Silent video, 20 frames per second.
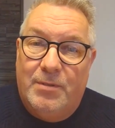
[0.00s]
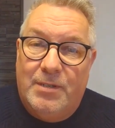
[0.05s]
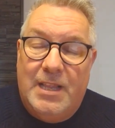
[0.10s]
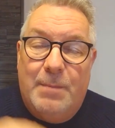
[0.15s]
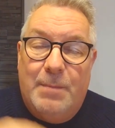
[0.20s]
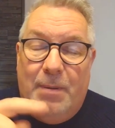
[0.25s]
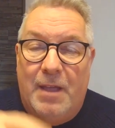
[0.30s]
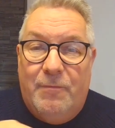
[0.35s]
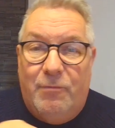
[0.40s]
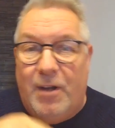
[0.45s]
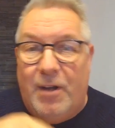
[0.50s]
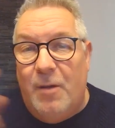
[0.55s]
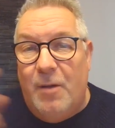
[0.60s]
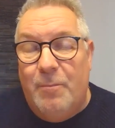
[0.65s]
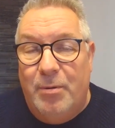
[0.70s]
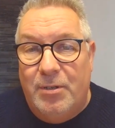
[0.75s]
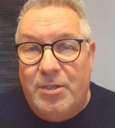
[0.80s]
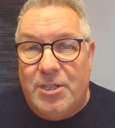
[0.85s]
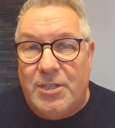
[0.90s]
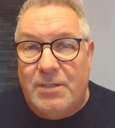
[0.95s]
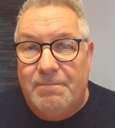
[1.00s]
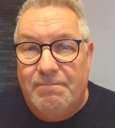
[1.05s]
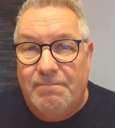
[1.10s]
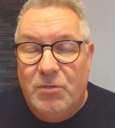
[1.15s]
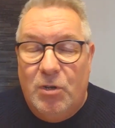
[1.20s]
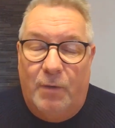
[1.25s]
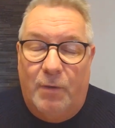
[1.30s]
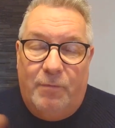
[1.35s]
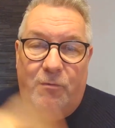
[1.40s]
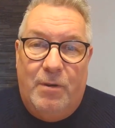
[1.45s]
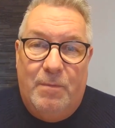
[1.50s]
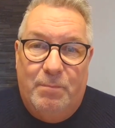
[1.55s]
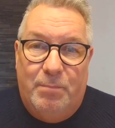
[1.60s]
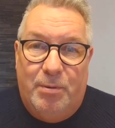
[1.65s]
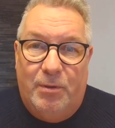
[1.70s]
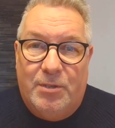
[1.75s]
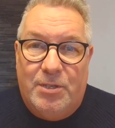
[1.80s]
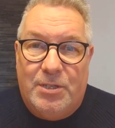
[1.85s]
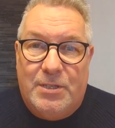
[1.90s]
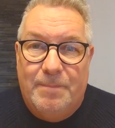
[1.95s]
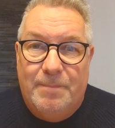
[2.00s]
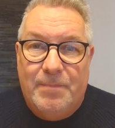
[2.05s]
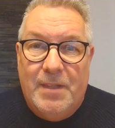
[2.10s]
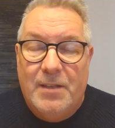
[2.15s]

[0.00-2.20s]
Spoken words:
So they pay for outputs, not for inputs.